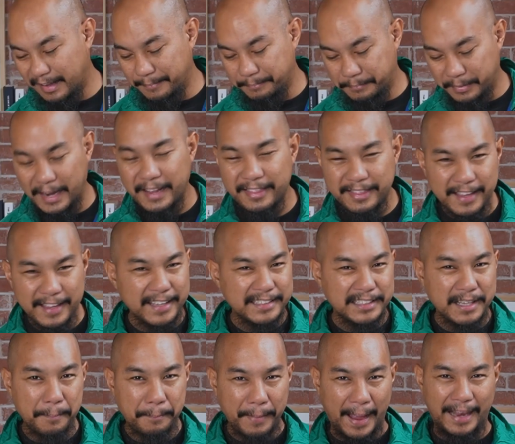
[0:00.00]
But I think it's
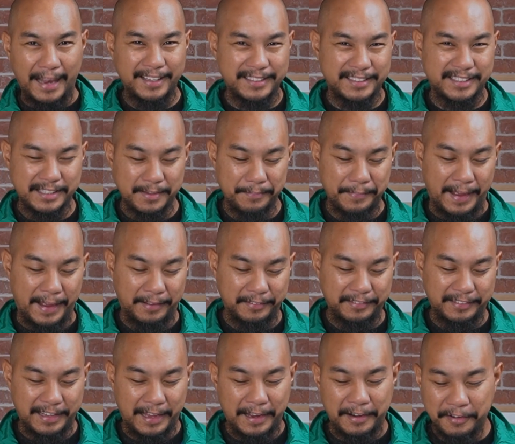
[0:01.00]
a balanced amount.
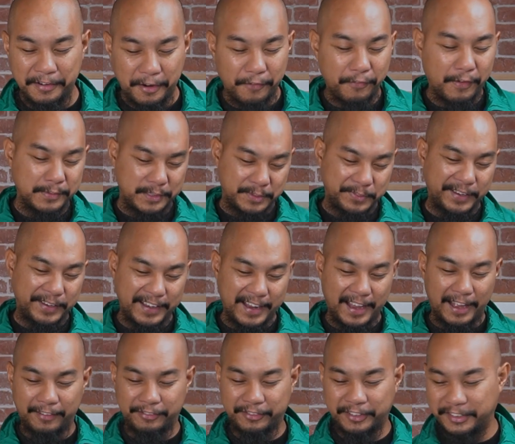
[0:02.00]
I don't know if I'm speaking
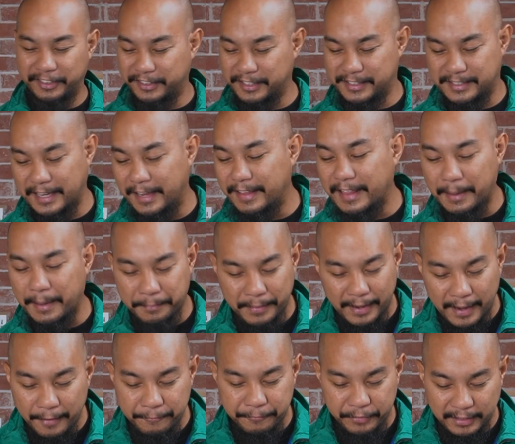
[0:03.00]
out of turn to say that, but
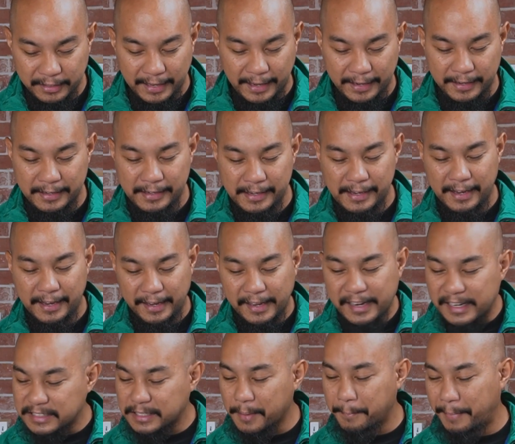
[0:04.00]
I feel like it
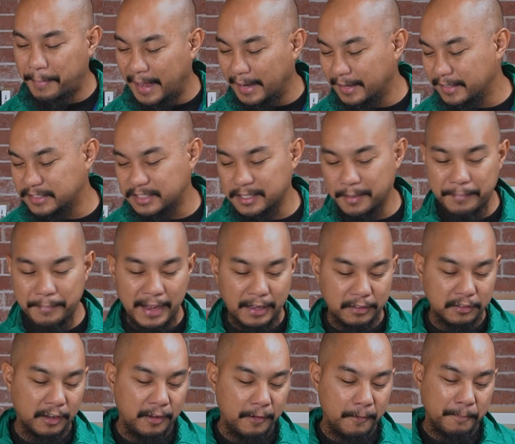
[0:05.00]
is a balanced
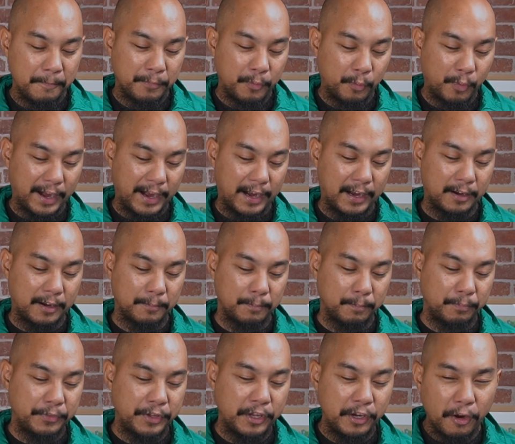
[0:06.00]
amount where
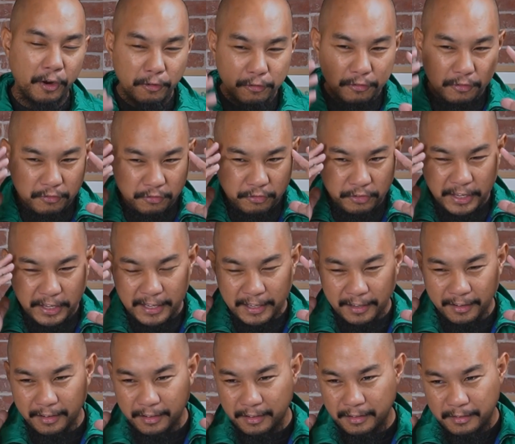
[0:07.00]
you don't
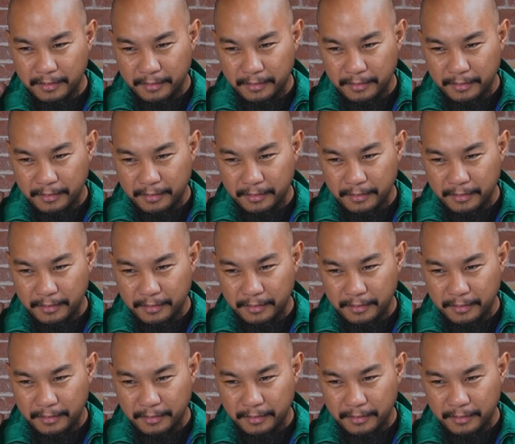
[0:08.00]
feel